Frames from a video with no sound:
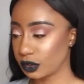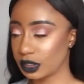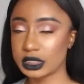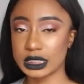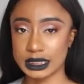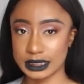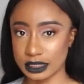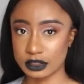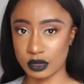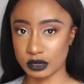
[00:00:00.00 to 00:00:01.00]
you need to
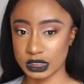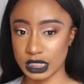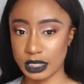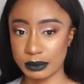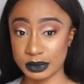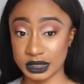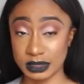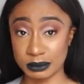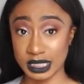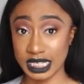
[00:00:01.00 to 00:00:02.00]
set the concealer and put
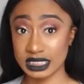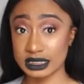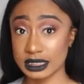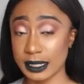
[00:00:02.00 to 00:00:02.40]
it in place.